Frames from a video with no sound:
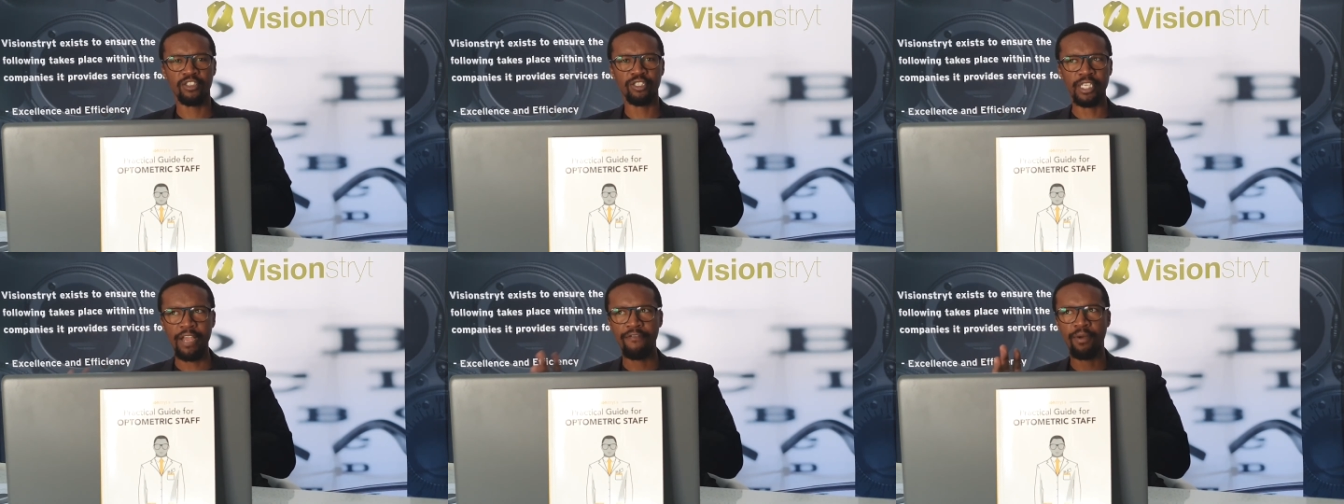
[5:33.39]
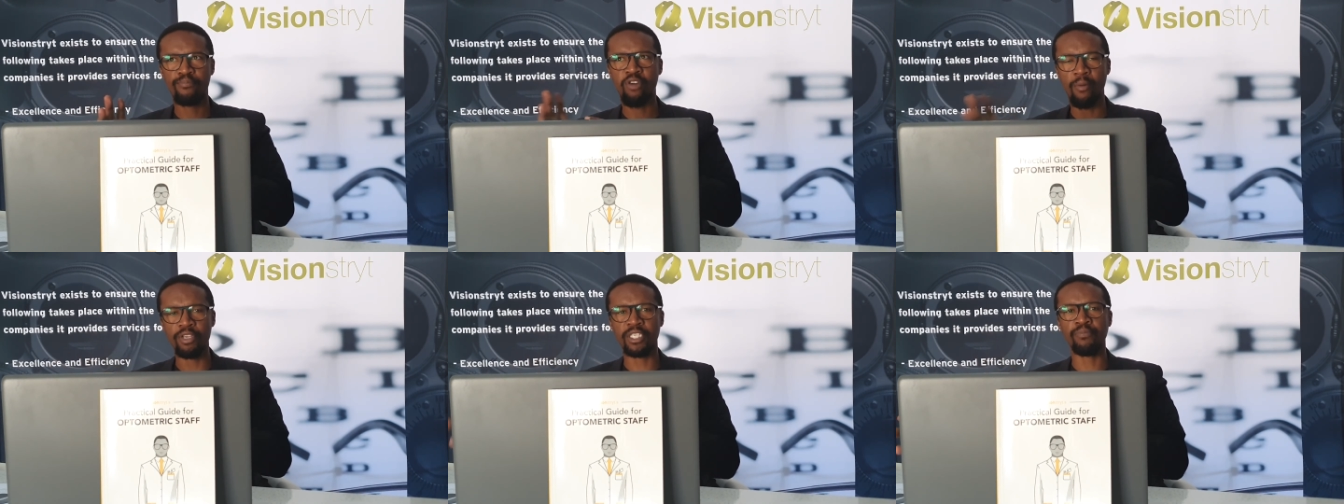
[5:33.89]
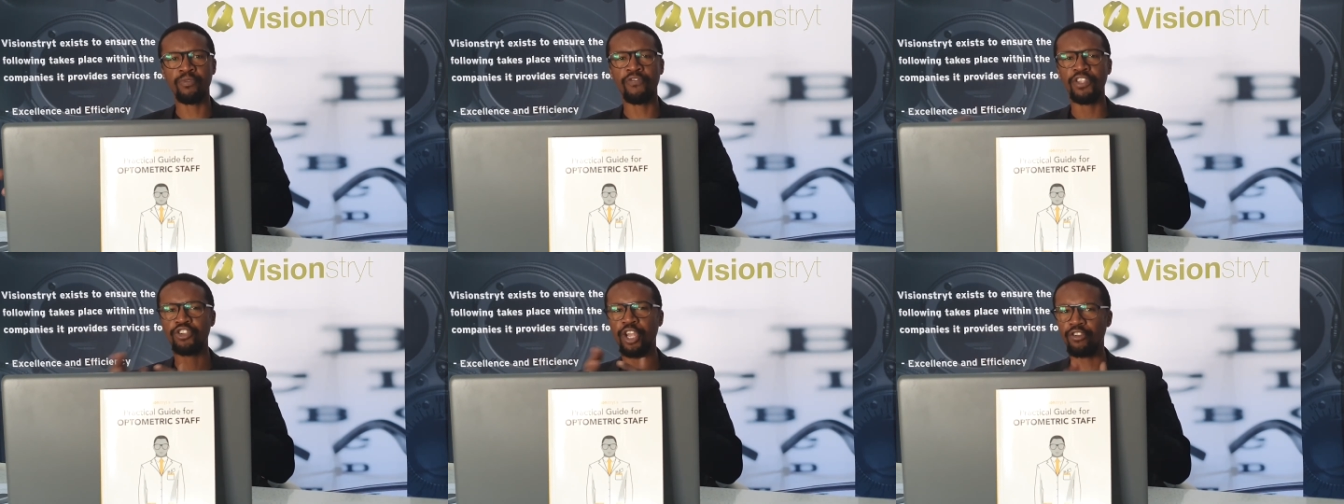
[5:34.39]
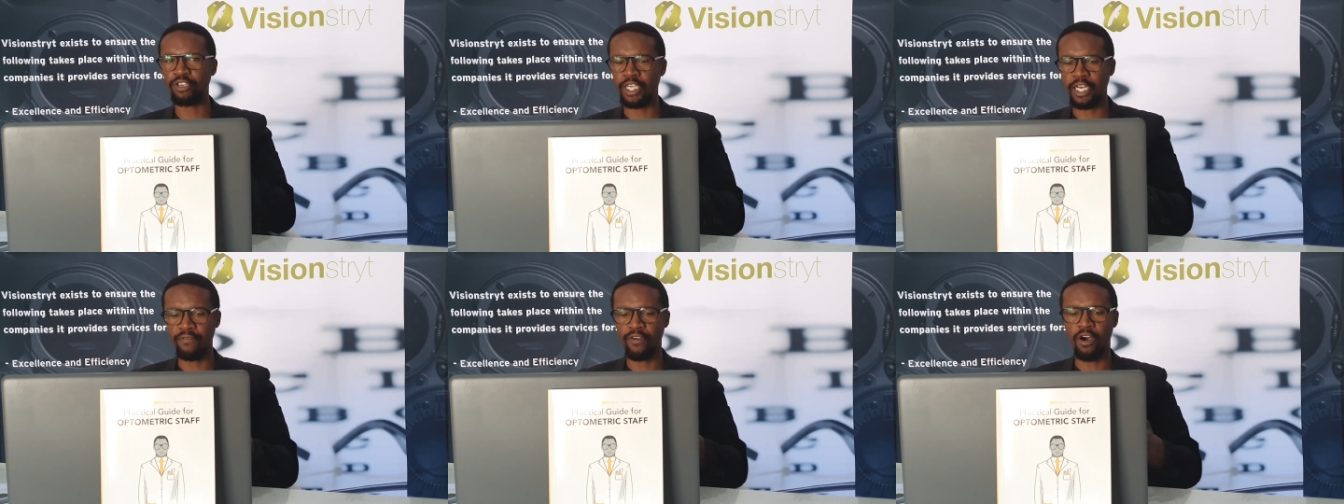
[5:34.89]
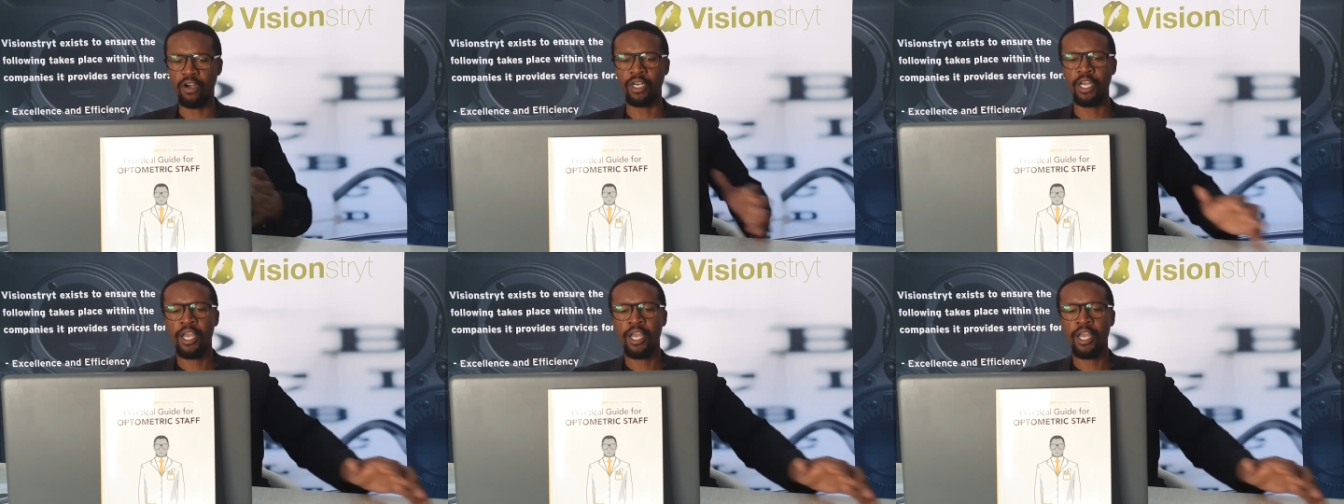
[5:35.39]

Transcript: Never promise something that you cannot deliver on.